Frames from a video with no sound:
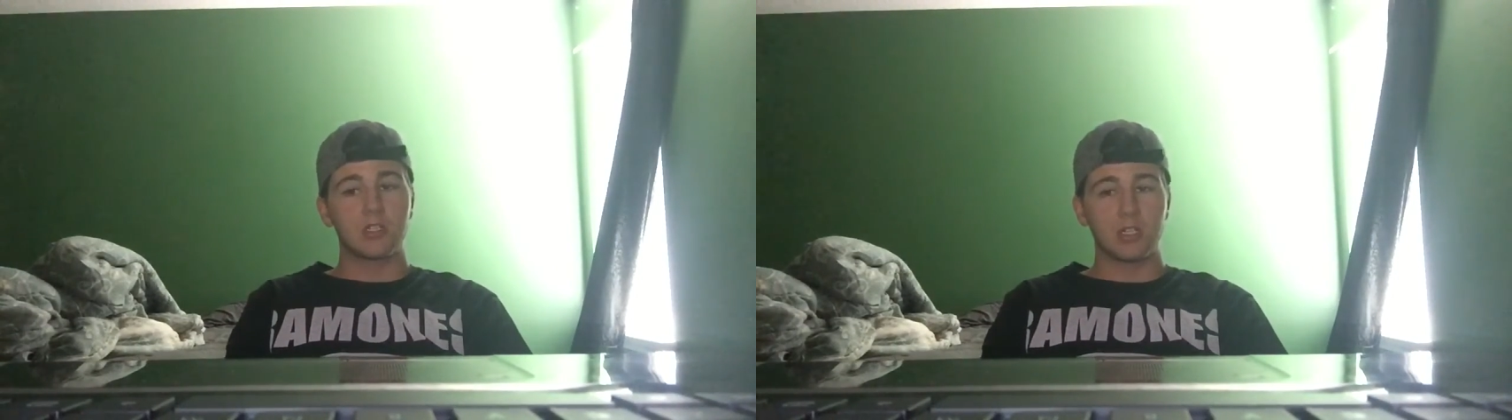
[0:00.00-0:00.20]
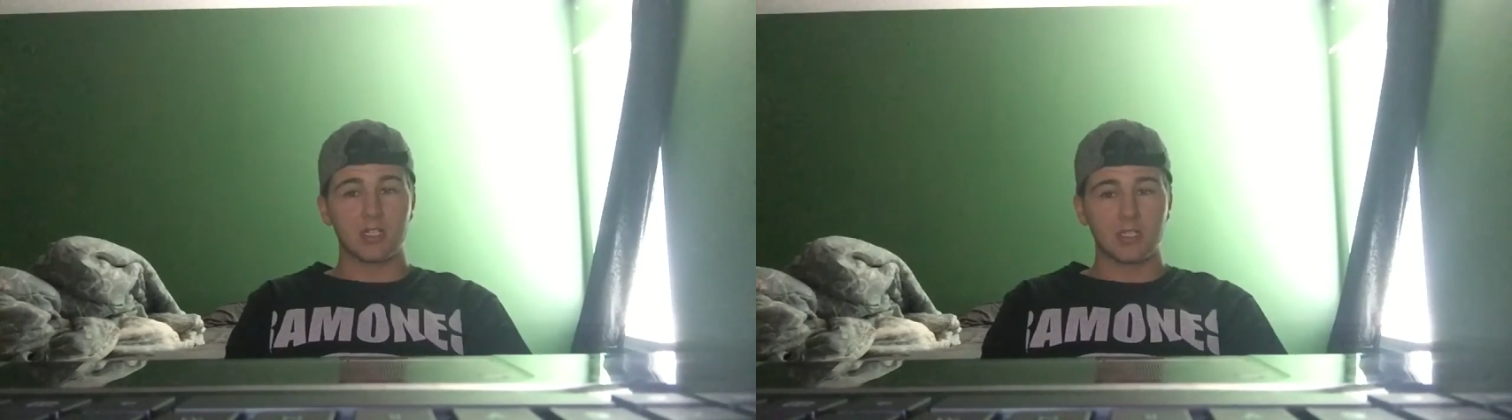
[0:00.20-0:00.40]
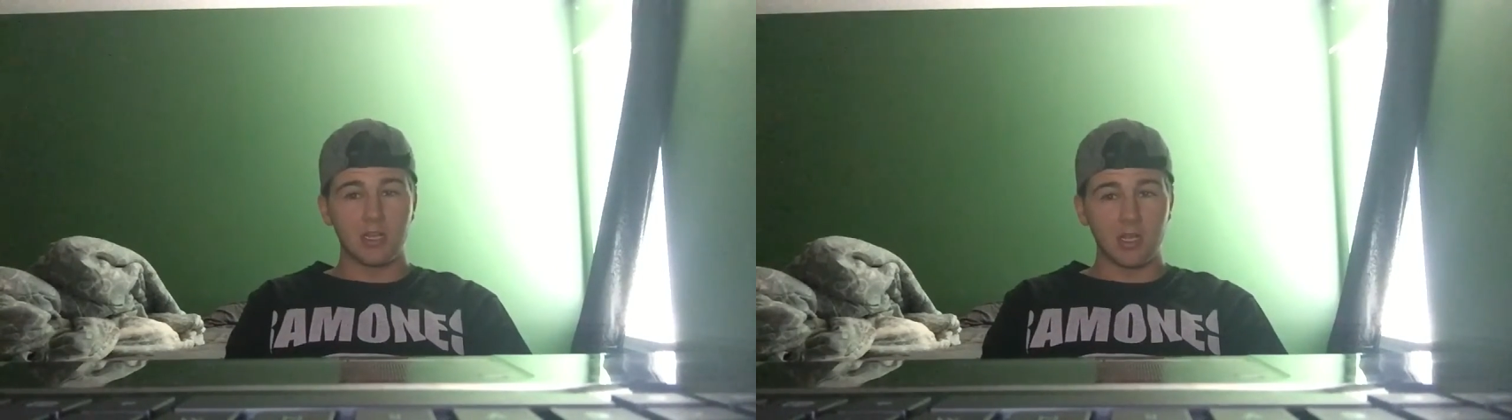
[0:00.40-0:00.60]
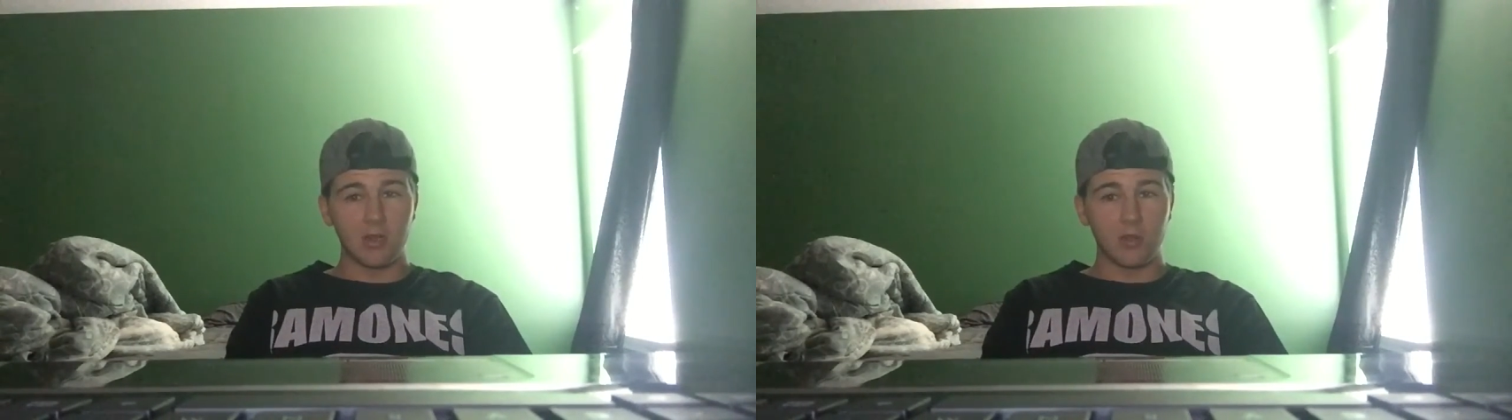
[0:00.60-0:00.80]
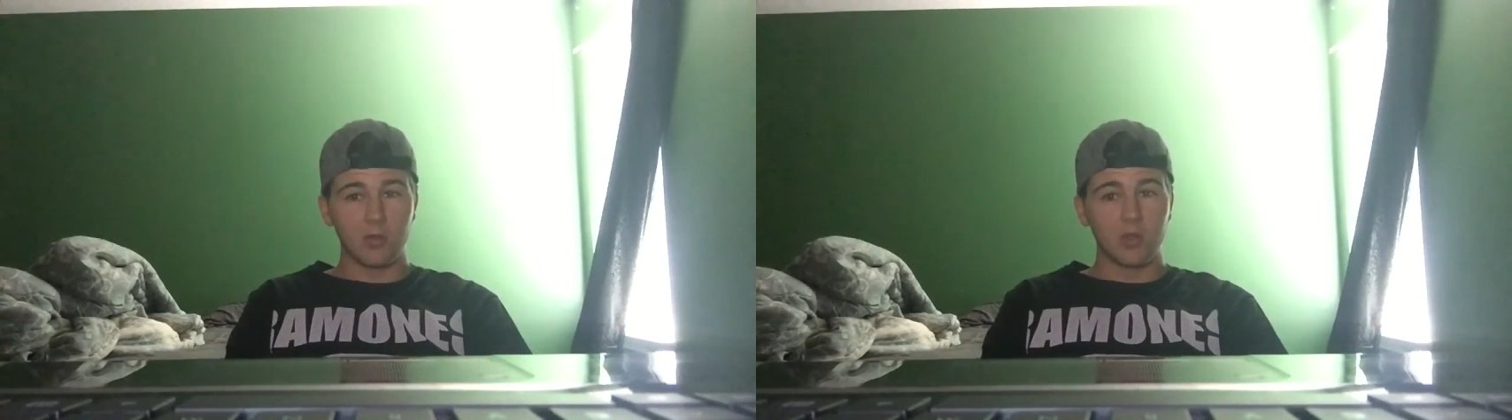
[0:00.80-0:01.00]
just
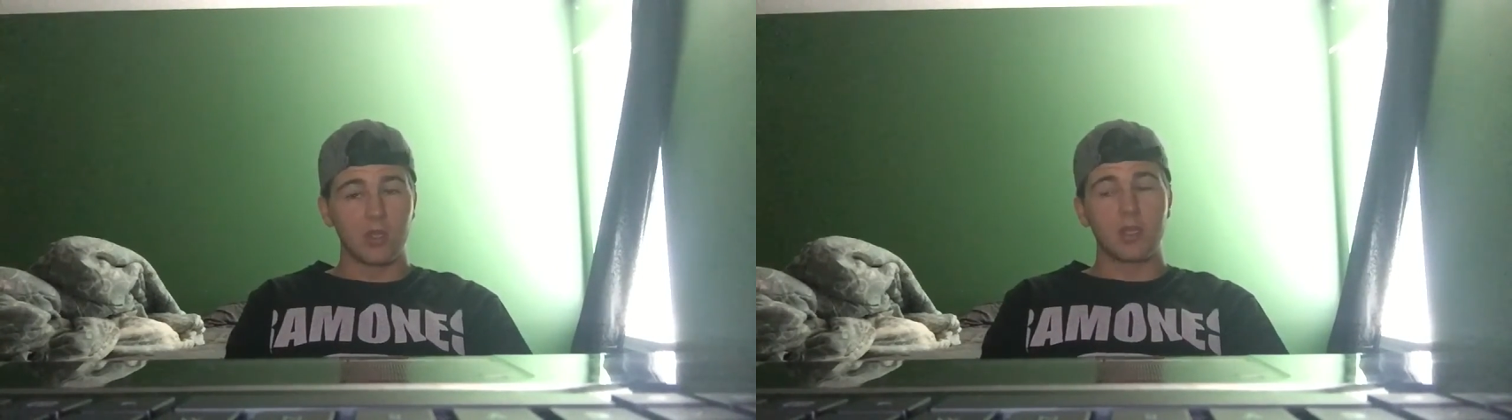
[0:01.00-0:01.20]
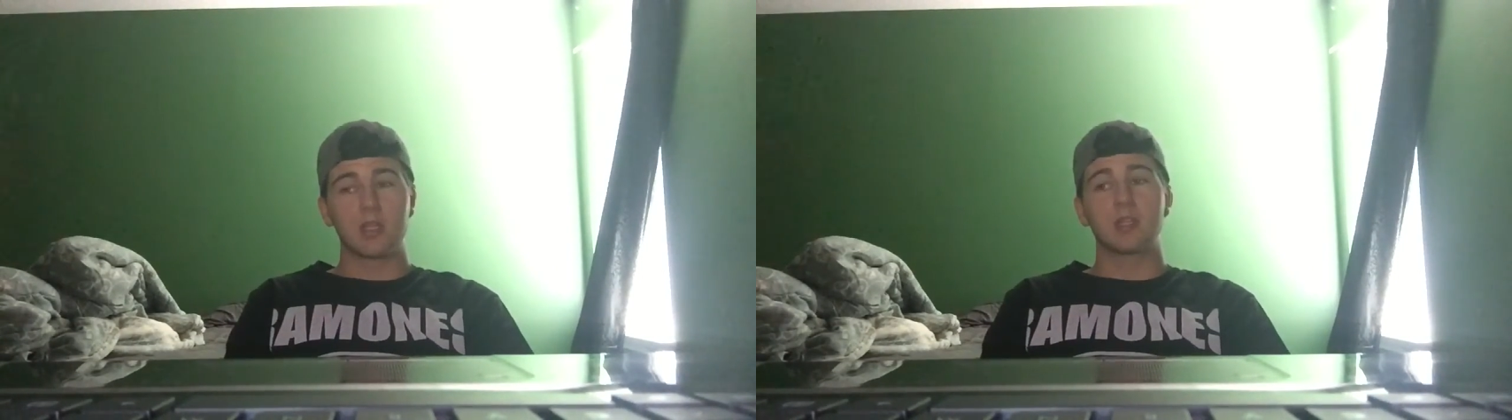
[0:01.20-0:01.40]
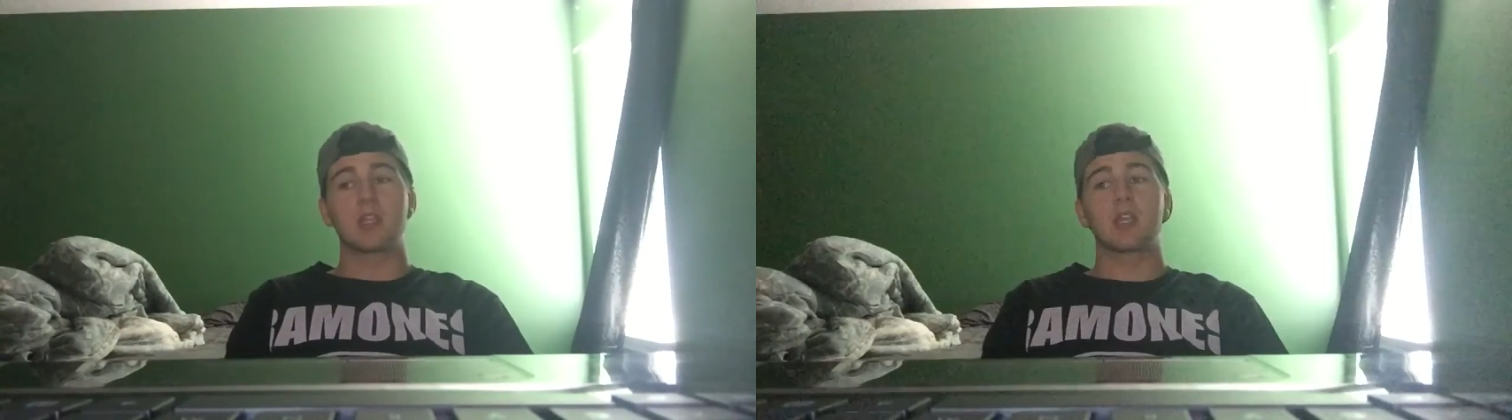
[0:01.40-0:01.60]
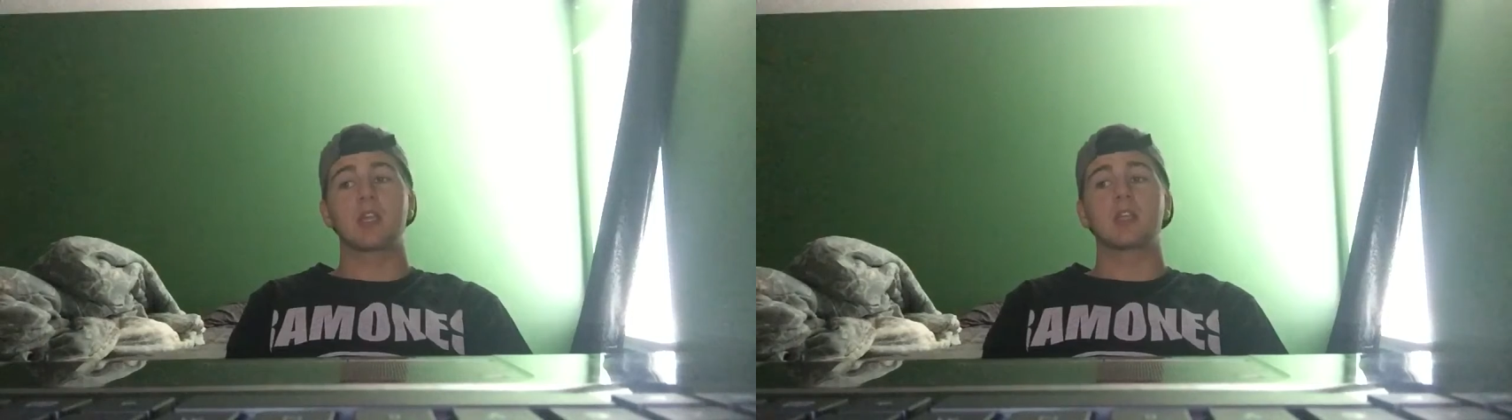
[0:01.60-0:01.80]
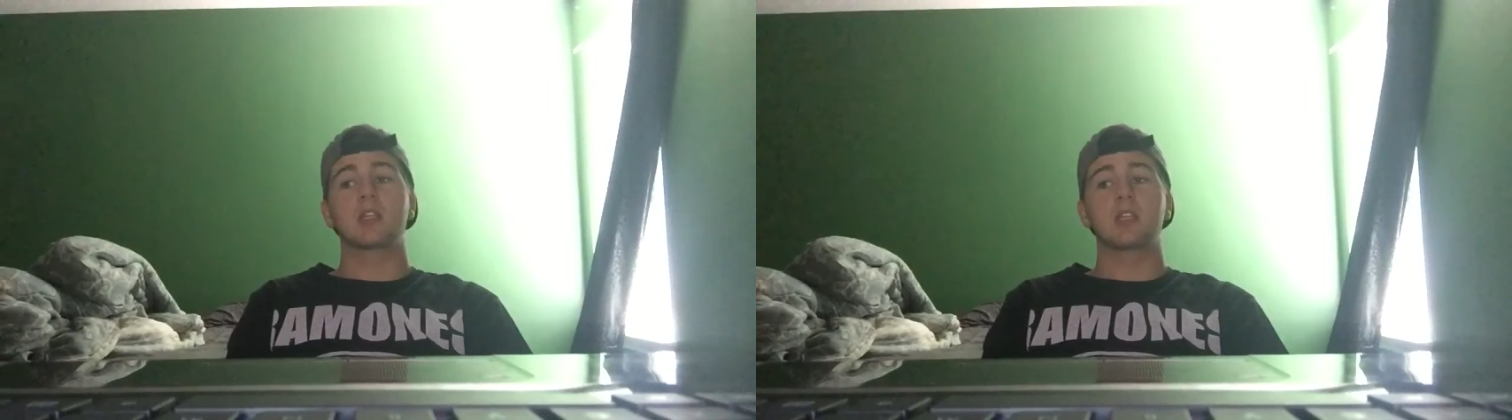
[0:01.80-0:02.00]
know
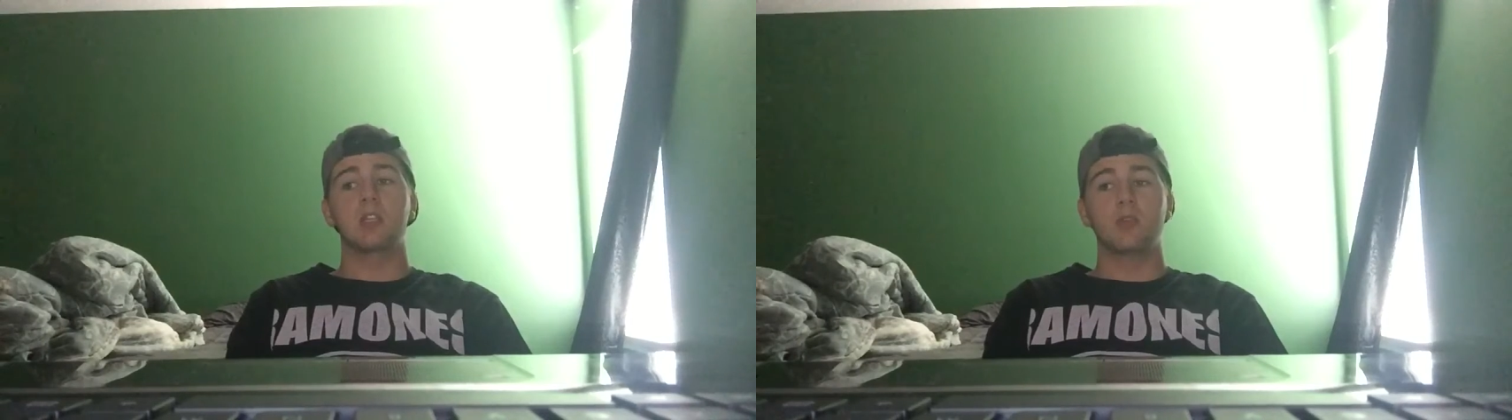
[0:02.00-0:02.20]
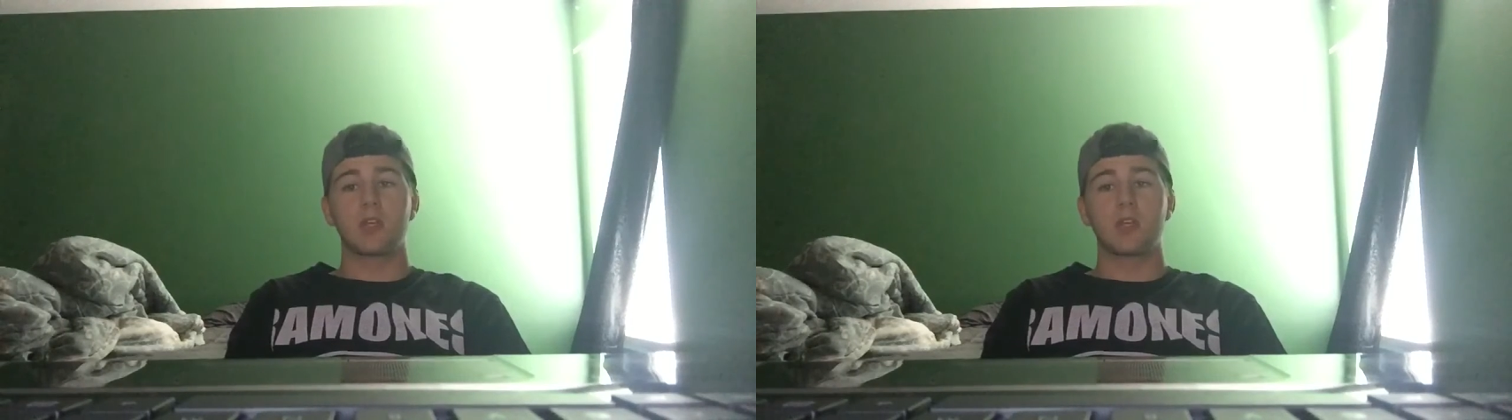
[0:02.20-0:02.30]
that the